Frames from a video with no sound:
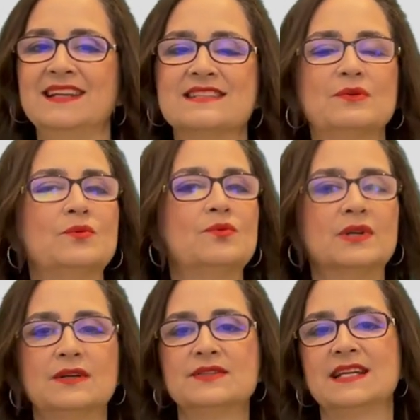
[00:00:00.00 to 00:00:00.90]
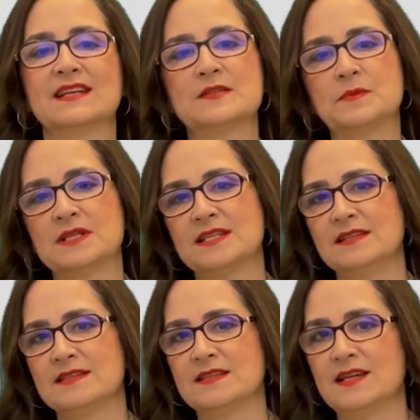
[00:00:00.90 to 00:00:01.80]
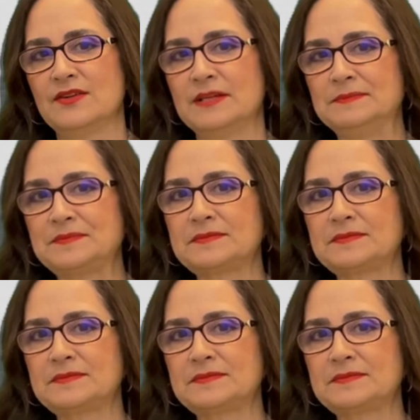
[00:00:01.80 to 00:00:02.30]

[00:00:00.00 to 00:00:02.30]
is a world expert in this area.